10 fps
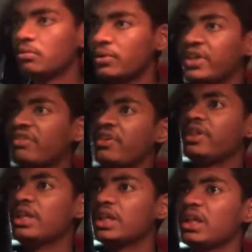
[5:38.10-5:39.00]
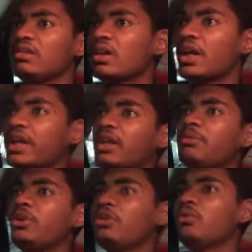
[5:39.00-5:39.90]
definitely, guys, I
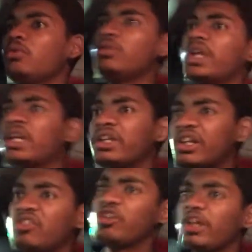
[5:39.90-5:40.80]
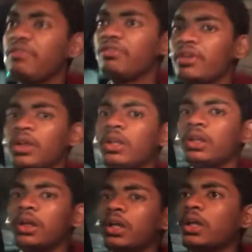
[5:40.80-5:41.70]
recommend you take a test drive
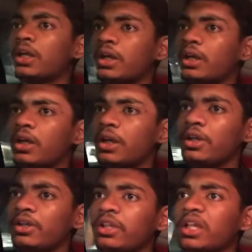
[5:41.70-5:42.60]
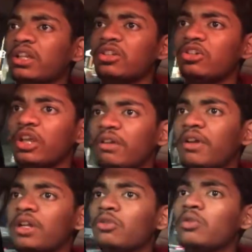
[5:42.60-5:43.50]

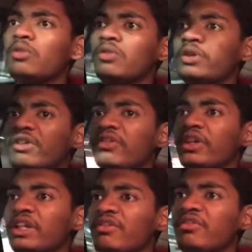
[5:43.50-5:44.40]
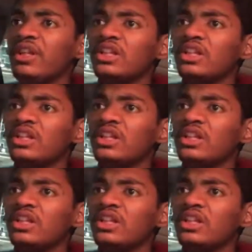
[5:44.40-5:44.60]
and you will definitely feel the